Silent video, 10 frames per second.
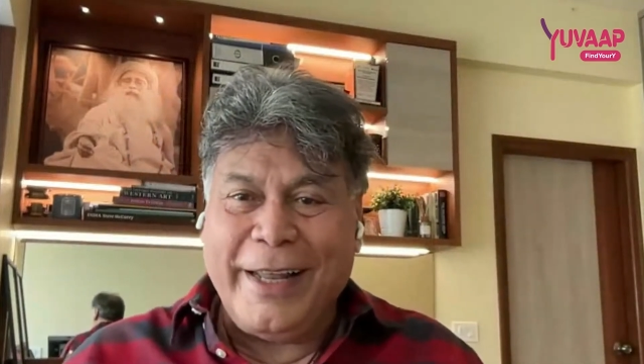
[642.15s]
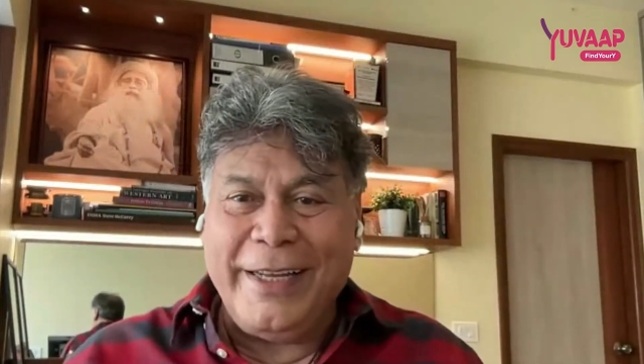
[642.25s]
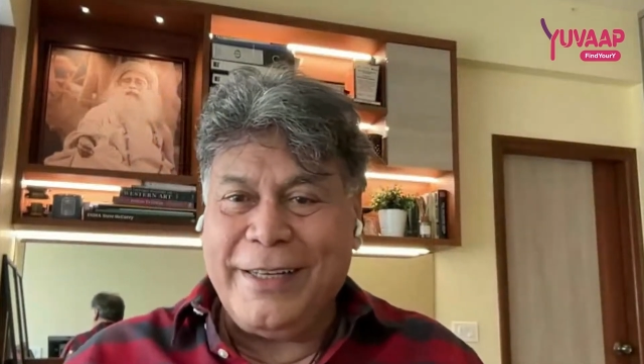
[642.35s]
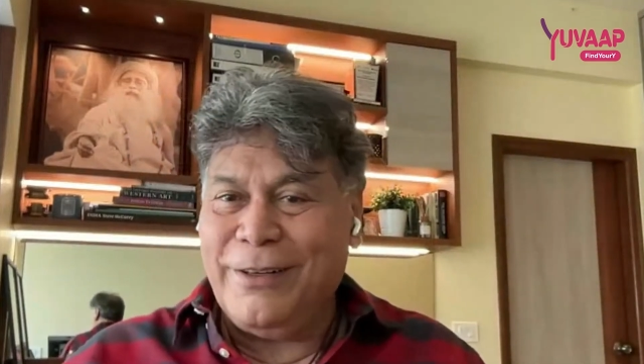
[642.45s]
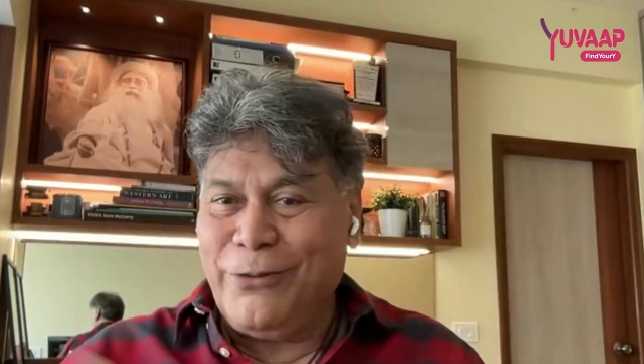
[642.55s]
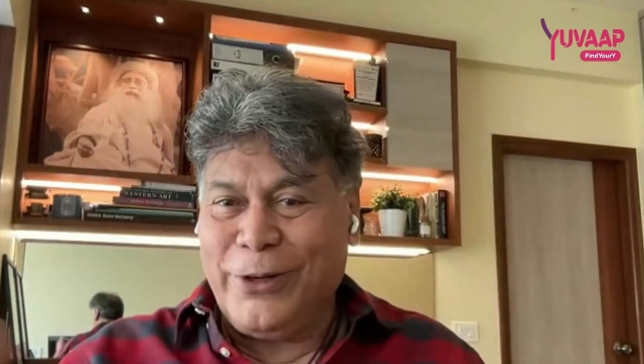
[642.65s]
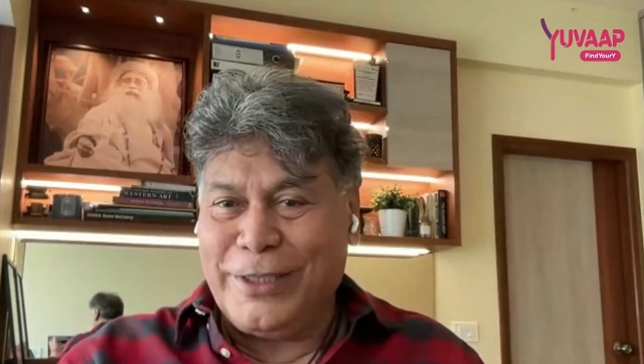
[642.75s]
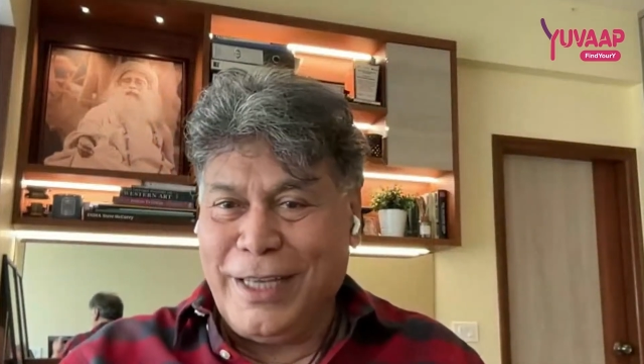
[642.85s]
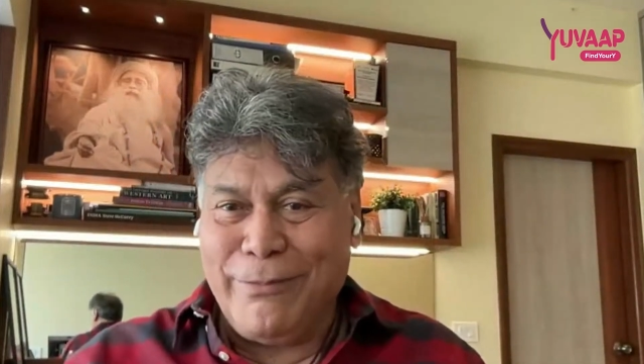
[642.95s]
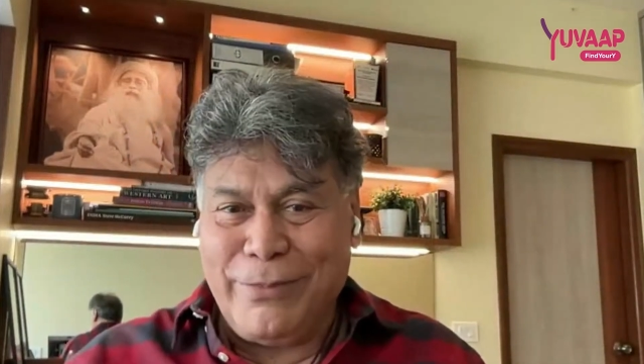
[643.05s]
Like for
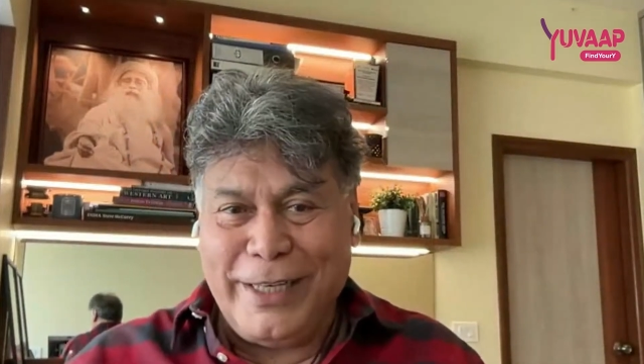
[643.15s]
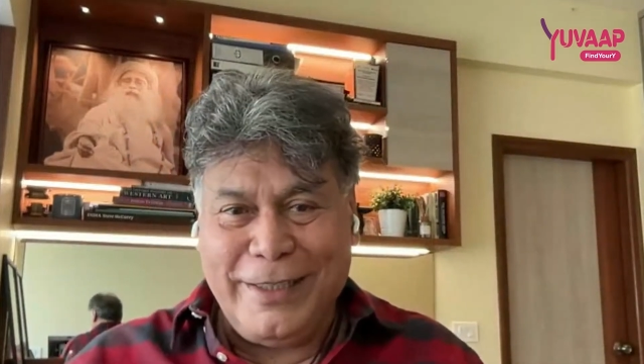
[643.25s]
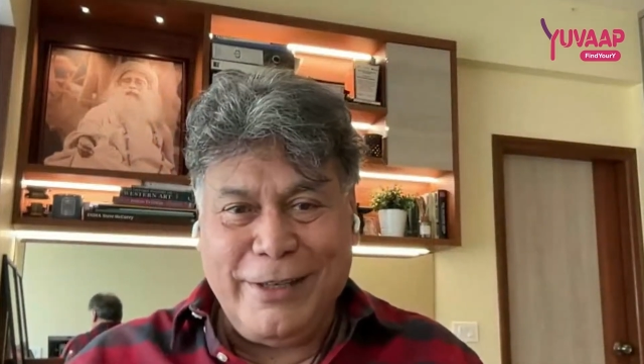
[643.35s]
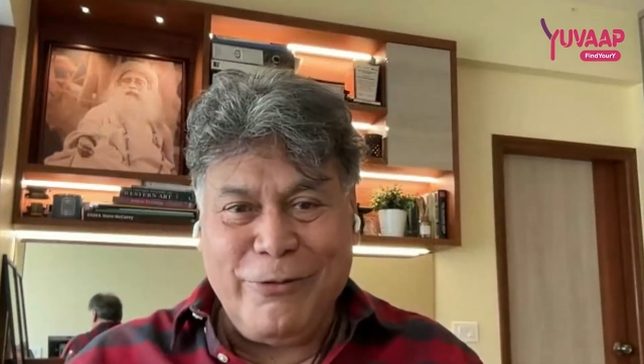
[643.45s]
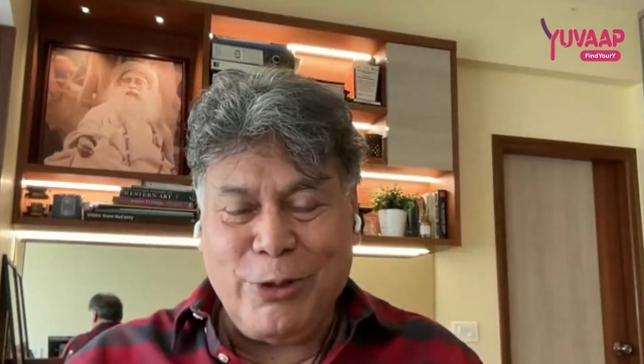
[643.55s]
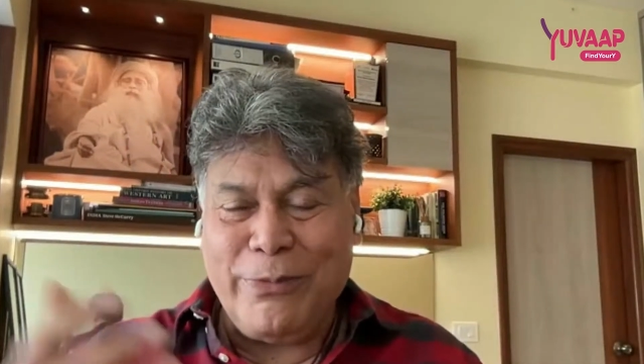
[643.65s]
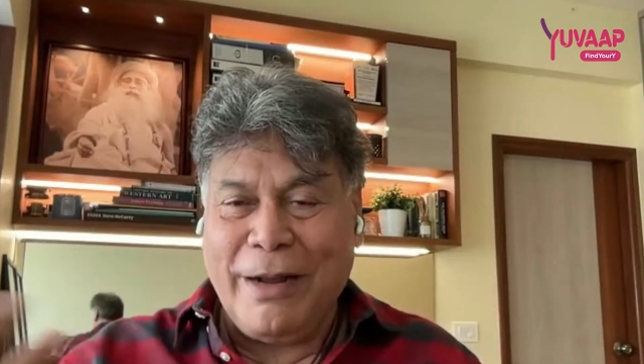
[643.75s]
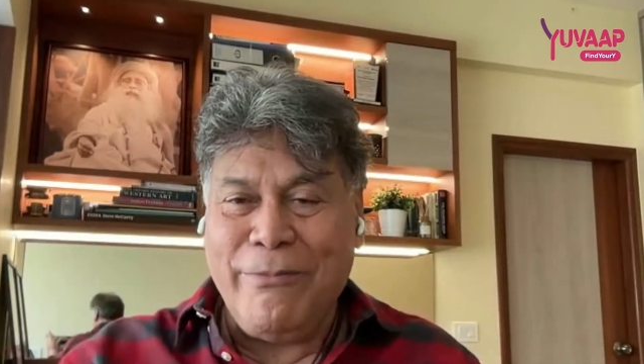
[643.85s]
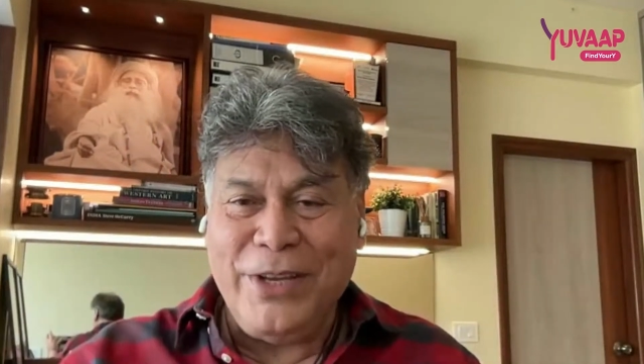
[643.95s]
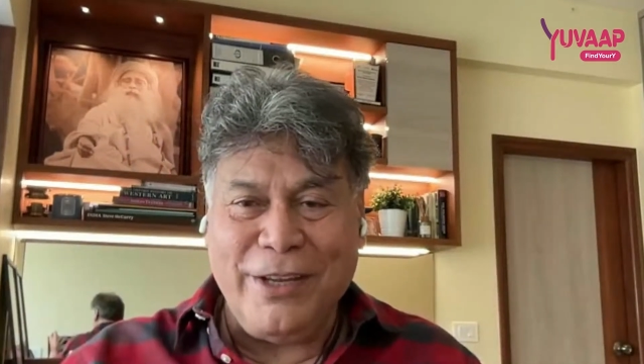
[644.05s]
example, I give you
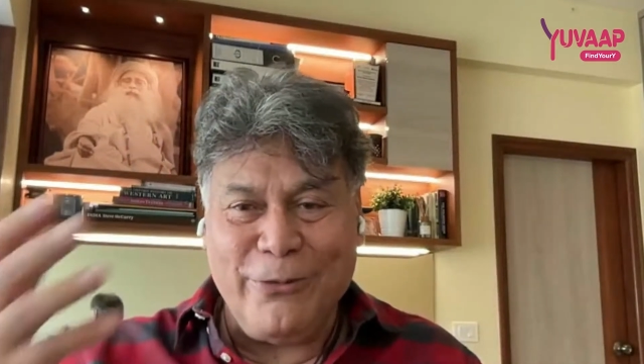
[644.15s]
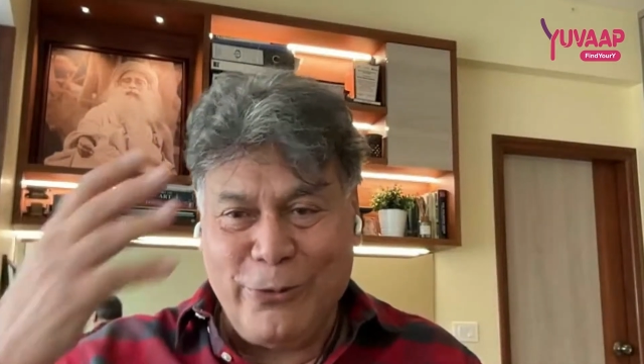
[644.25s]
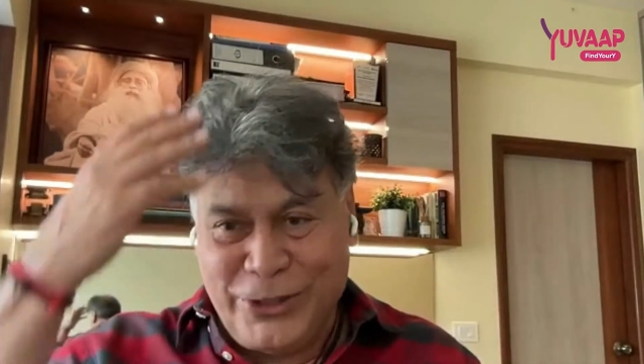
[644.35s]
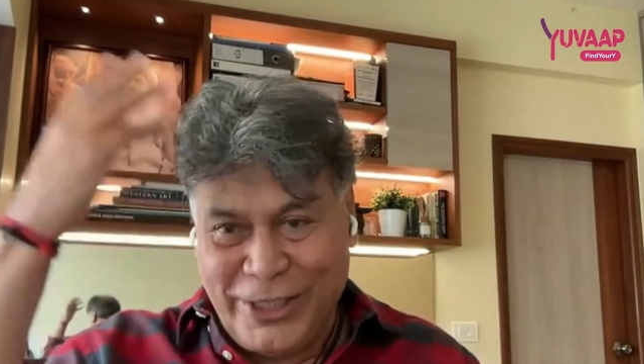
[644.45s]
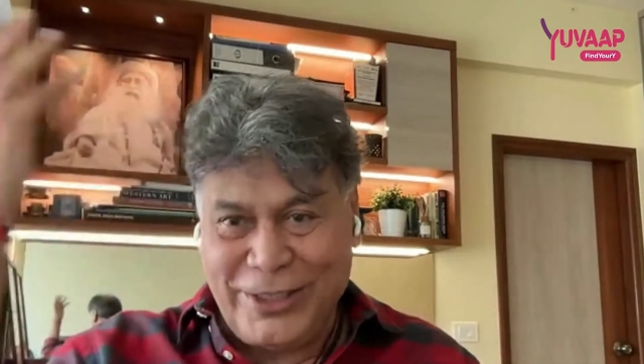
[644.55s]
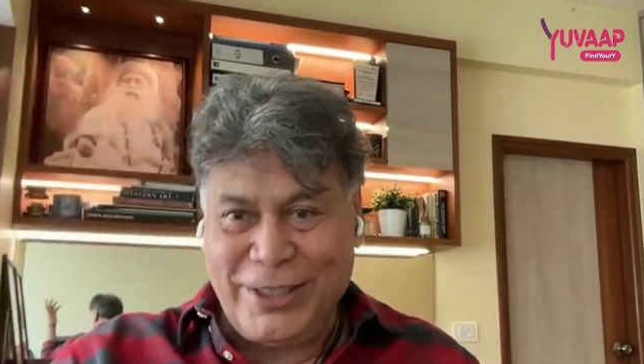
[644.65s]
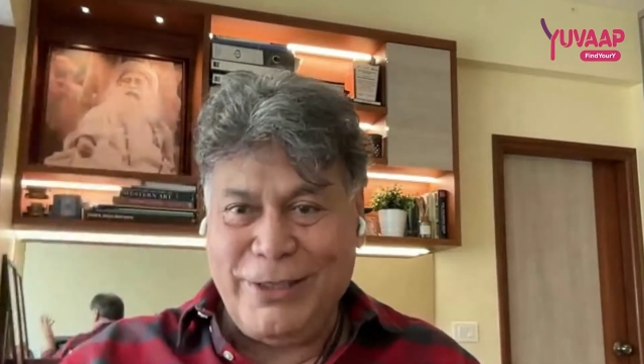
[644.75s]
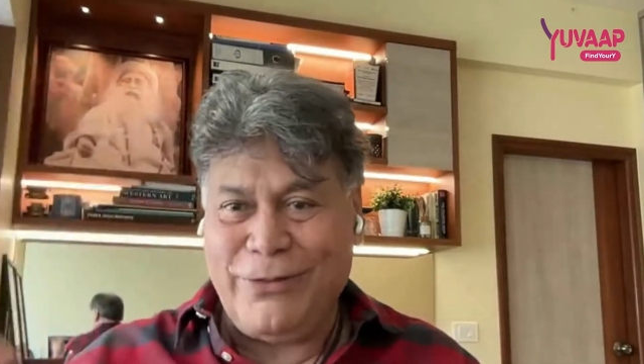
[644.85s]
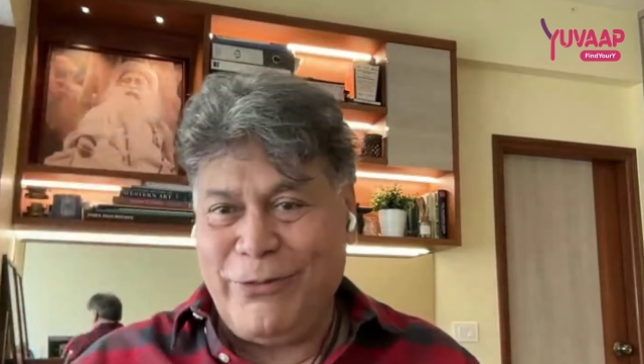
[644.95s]
Brahmi, which is